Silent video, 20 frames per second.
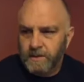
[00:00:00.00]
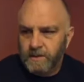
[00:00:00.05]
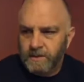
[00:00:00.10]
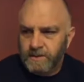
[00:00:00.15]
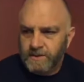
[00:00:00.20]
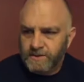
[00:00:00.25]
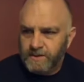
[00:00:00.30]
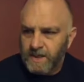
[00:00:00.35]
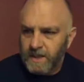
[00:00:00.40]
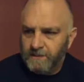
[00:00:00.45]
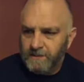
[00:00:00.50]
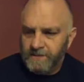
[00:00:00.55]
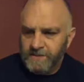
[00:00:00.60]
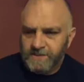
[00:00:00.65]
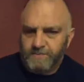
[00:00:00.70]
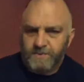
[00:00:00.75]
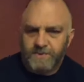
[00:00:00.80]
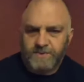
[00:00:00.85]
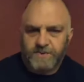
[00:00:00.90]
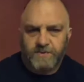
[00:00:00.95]
His name
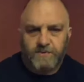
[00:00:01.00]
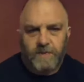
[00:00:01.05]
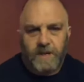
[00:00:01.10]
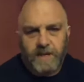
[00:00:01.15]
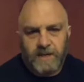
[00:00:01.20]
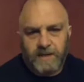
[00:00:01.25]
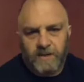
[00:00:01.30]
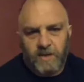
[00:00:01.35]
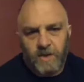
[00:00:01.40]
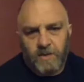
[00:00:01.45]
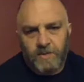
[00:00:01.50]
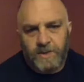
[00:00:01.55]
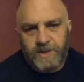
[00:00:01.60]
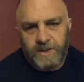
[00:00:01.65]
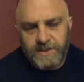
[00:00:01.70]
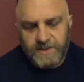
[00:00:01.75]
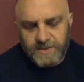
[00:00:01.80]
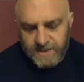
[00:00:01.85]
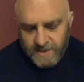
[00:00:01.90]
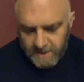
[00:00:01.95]
is Mr. Mike
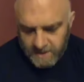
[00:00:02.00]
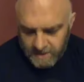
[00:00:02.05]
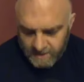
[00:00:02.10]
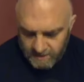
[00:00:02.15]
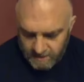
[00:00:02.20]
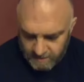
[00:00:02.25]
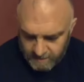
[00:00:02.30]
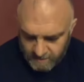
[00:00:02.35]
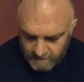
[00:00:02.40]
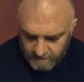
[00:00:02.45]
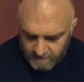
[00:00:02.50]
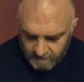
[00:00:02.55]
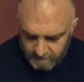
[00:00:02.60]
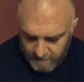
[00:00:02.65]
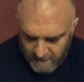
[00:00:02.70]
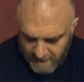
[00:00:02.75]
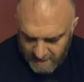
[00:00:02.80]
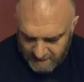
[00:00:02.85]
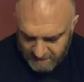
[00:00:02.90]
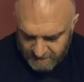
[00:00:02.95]
Lohman. He's a
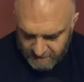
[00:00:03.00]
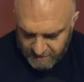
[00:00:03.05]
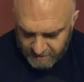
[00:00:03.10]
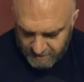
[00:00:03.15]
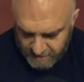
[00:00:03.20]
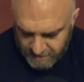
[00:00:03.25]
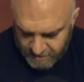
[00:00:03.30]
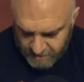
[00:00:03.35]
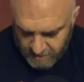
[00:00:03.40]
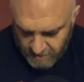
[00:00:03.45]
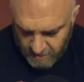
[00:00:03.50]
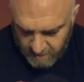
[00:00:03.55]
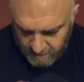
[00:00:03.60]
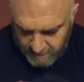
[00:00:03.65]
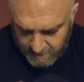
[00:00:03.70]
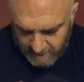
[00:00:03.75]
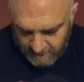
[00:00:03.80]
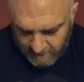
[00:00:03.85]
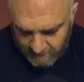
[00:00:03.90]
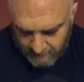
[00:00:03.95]
Masters
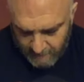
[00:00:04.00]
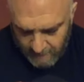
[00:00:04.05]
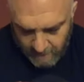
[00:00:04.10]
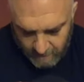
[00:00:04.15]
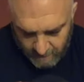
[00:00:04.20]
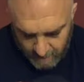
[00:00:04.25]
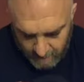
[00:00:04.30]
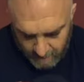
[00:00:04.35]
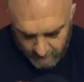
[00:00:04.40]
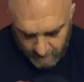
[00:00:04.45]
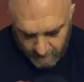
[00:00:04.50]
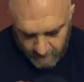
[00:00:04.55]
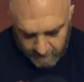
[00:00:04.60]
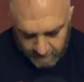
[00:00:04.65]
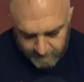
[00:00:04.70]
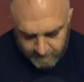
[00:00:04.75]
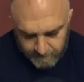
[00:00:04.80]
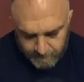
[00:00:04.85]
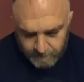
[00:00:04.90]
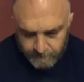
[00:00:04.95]
Strongman competitor.
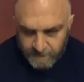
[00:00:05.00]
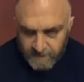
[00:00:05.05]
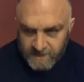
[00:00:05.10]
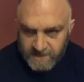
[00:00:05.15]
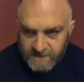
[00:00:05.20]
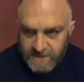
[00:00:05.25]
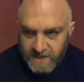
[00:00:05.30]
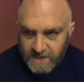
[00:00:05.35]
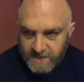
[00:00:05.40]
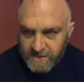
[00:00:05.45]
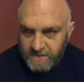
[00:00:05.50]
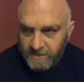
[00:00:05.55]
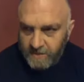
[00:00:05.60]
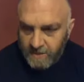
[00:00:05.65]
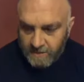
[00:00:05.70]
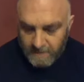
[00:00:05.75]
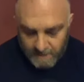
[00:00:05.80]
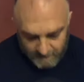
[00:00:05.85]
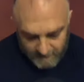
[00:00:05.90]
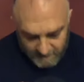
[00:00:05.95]
He's actually
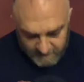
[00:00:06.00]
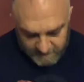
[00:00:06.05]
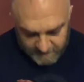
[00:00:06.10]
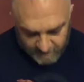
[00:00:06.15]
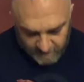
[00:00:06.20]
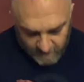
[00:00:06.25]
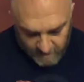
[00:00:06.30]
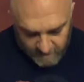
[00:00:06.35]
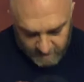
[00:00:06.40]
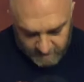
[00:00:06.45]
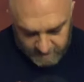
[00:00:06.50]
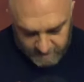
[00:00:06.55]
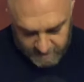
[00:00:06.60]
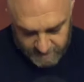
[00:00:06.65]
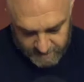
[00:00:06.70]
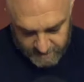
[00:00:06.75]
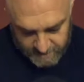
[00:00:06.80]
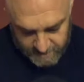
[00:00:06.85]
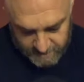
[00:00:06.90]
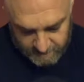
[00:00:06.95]
one of my best
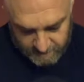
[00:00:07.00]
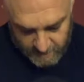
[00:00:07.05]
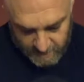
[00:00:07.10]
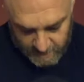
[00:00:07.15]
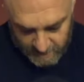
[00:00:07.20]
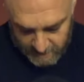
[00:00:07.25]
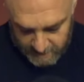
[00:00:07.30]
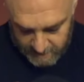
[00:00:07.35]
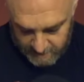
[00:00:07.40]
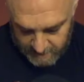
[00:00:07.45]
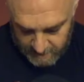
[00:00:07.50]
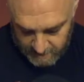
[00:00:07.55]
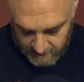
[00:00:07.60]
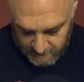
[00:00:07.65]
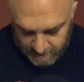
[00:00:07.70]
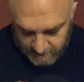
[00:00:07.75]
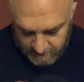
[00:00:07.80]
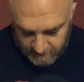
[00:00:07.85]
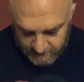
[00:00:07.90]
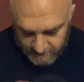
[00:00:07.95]
friends. Mike,
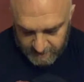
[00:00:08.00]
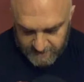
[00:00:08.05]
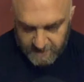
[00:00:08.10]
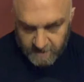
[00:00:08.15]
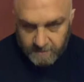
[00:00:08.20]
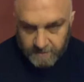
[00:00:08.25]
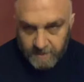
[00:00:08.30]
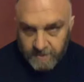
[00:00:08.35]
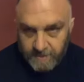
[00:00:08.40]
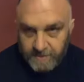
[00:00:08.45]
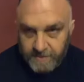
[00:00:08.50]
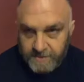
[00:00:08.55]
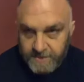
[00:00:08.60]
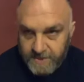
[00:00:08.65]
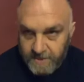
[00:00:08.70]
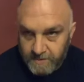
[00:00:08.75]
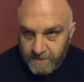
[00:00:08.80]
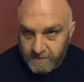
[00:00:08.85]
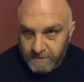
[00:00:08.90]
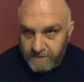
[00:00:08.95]
he's helped me through
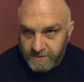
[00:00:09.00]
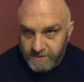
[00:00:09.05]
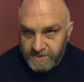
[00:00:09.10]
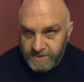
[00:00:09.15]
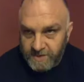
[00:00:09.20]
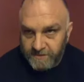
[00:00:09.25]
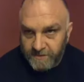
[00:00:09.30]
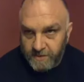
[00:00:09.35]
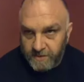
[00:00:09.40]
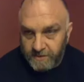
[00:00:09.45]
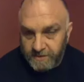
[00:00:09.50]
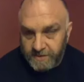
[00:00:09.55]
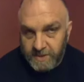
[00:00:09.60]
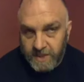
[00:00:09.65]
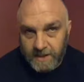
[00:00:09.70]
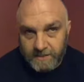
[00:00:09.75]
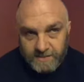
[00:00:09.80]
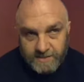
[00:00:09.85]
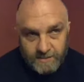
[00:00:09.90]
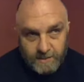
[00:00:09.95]
some of the most difficult
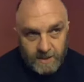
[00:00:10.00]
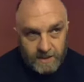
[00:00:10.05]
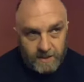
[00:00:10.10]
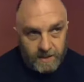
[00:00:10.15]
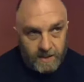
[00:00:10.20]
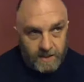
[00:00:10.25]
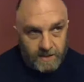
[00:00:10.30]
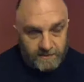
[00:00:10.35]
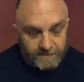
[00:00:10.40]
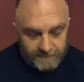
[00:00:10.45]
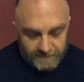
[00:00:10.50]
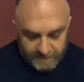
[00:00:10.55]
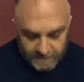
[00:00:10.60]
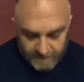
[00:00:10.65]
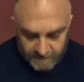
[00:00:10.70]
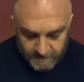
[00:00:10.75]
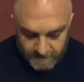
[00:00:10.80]
times in my life